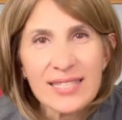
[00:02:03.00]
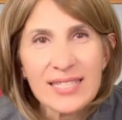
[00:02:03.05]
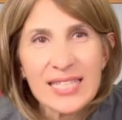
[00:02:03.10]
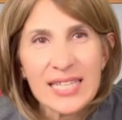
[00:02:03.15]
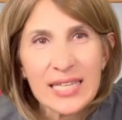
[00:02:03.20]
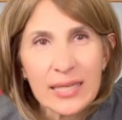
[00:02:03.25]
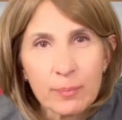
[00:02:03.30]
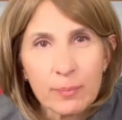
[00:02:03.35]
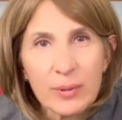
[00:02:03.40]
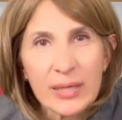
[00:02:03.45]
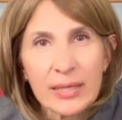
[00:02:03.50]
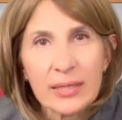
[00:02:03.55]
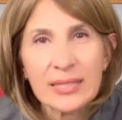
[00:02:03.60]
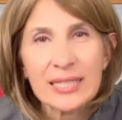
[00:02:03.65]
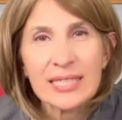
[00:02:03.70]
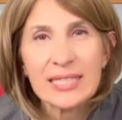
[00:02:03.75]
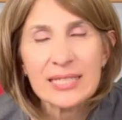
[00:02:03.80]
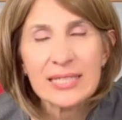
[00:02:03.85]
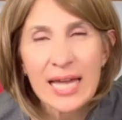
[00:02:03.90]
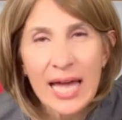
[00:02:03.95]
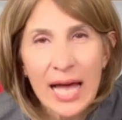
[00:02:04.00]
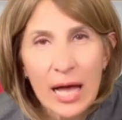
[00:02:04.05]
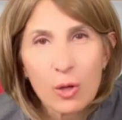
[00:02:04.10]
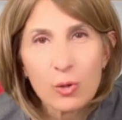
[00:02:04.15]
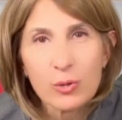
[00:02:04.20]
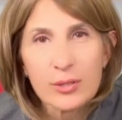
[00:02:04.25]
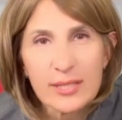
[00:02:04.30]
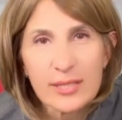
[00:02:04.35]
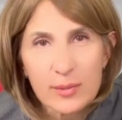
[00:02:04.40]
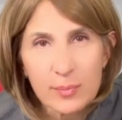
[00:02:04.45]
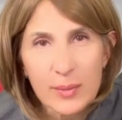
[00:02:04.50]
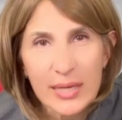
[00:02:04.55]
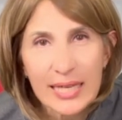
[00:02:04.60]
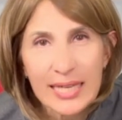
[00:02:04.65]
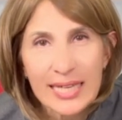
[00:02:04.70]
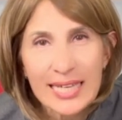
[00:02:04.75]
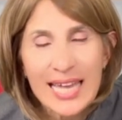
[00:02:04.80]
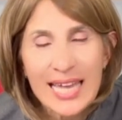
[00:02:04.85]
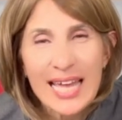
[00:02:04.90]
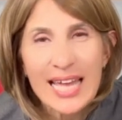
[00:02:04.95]
typically tells
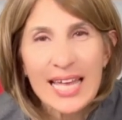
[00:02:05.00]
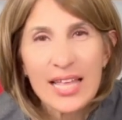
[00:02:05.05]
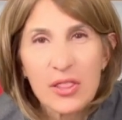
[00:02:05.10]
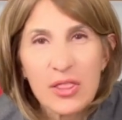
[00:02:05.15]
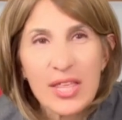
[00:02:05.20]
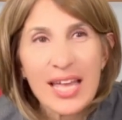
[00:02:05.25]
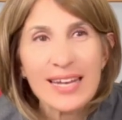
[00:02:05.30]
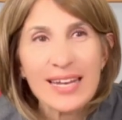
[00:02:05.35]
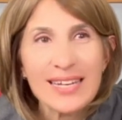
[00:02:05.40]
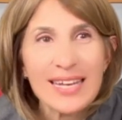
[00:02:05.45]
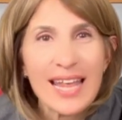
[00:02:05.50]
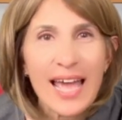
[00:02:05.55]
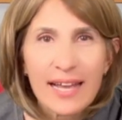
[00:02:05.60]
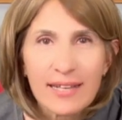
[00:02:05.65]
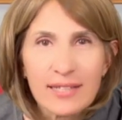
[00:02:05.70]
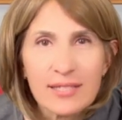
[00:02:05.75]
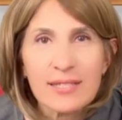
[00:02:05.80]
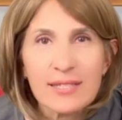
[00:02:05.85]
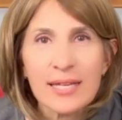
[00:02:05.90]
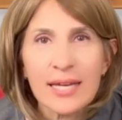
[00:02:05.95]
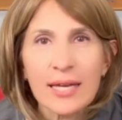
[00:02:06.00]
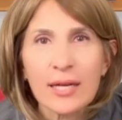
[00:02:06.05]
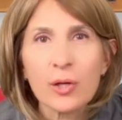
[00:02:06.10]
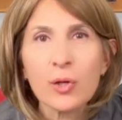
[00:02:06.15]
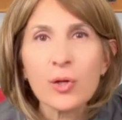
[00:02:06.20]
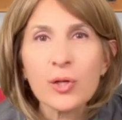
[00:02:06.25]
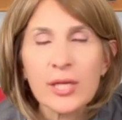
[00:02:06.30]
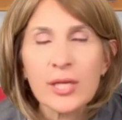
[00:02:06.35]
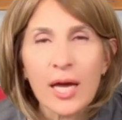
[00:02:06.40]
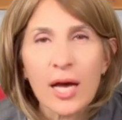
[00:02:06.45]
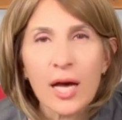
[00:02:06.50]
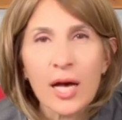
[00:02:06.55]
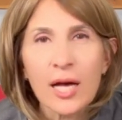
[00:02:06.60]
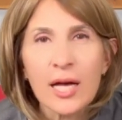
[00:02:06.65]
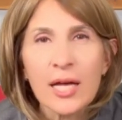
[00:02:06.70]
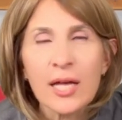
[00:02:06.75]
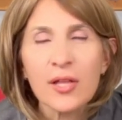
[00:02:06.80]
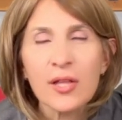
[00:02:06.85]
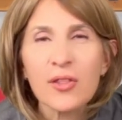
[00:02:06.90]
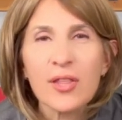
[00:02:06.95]
me the next area
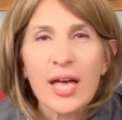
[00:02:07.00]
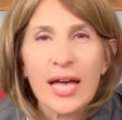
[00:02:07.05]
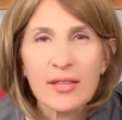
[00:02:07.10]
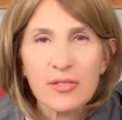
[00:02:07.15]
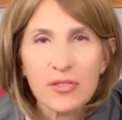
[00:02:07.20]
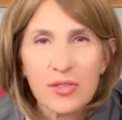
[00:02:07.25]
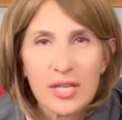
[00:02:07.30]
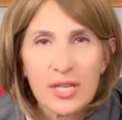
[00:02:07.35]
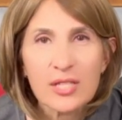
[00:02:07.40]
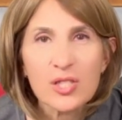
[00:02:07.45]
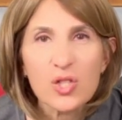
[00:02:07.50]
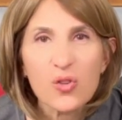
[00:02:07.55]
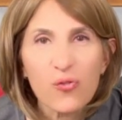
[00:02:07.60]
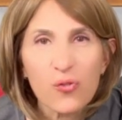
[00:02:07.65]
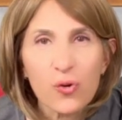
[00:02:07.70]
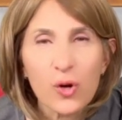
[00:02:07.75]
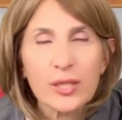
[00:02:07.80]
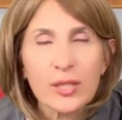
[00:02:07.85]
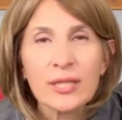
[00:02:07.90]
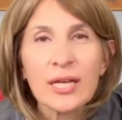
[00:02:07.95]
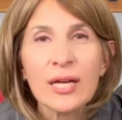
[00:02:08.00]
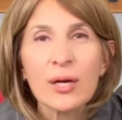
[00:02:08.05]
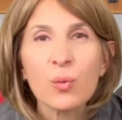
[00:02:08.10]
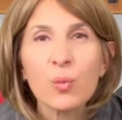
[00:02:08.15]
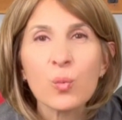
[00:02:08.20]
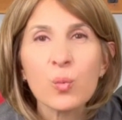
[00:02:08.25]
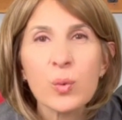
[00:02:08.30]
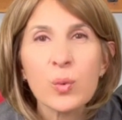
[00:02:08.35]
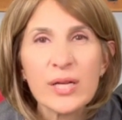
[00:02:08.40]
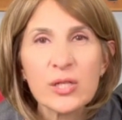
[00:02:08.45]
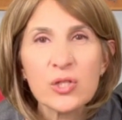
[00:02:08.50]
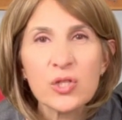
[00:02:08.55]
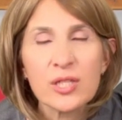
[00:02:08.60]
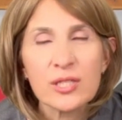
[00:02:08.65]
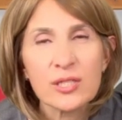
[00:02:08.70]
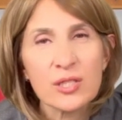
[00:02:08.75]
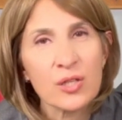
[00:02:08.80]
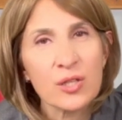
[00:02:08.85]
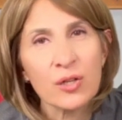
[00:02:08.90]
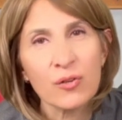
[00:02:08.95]
that this foot
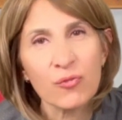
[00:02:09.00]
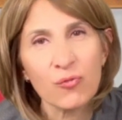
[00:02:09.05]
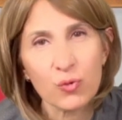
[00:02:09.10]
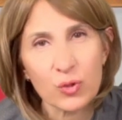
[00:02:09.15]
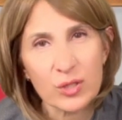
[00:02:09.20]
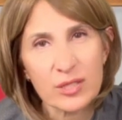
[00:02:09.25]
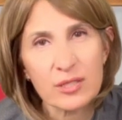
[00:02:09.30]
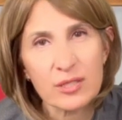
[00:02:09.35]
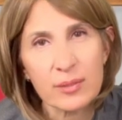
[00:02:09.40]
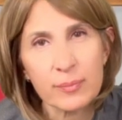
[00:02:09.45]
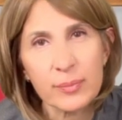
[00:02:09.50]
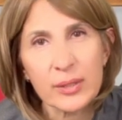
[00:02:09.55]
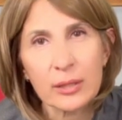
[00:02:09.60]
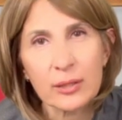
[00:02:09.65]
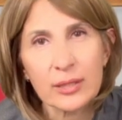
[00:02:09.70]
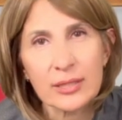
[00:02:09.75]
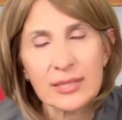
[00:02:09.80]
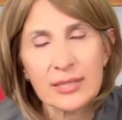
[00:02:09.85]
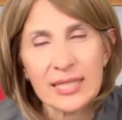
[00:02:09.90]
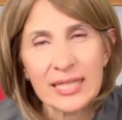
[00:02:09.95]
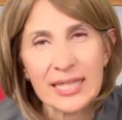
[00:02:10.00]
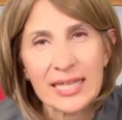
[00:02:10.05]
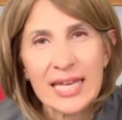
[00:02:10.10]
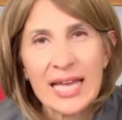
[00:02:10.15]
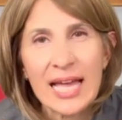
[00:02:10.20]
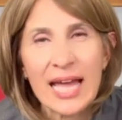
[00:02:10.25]
wishes for stability.